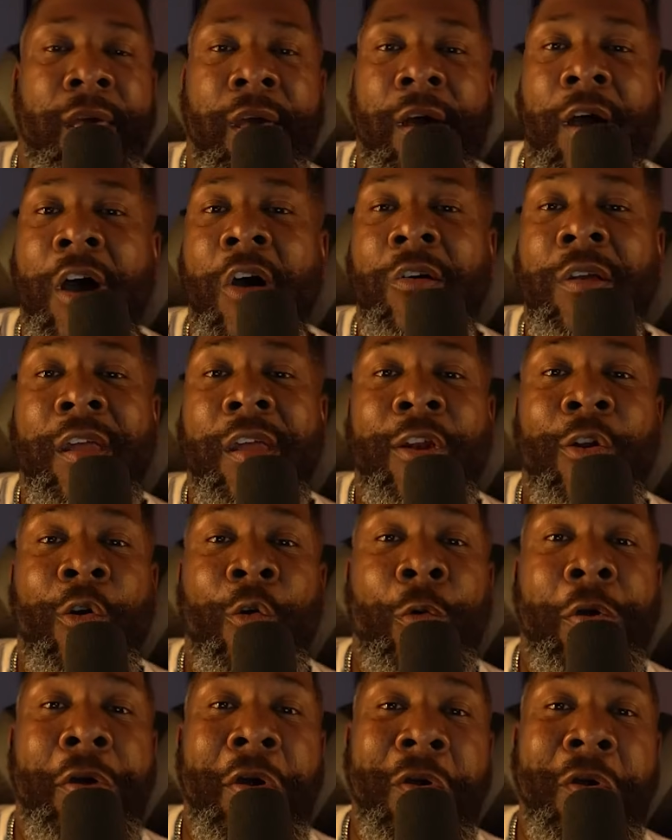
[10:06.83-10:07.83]
all that
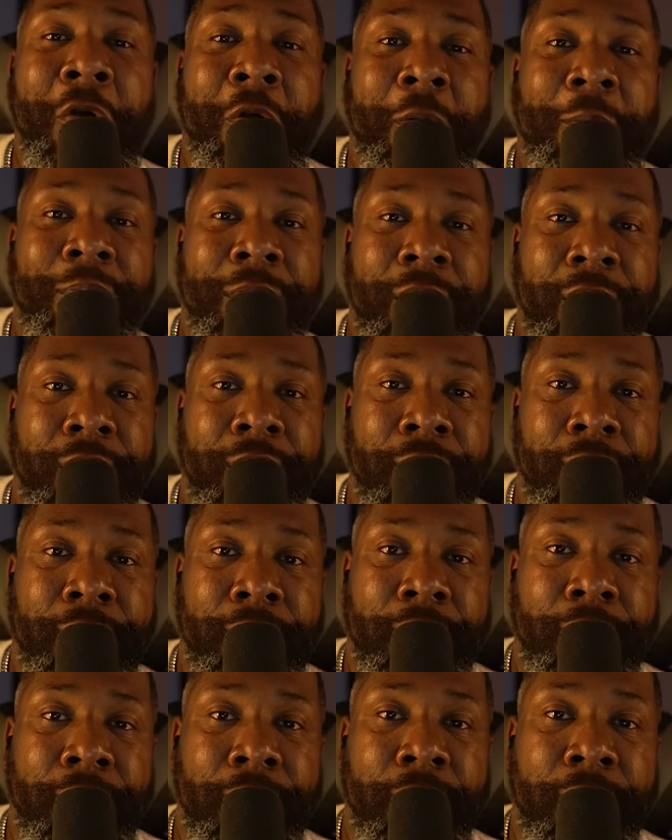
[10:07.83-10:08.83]
on earth.
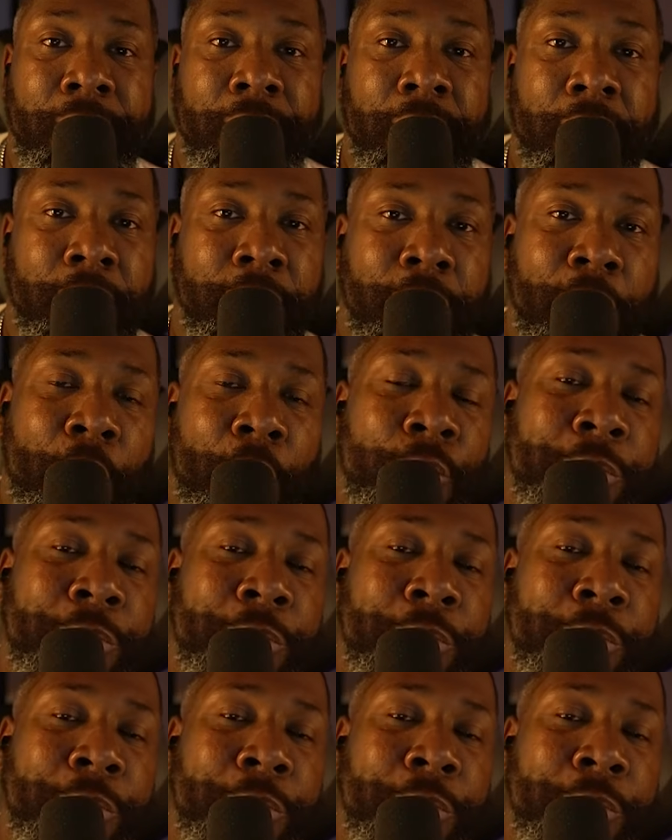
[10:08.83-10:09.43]
Go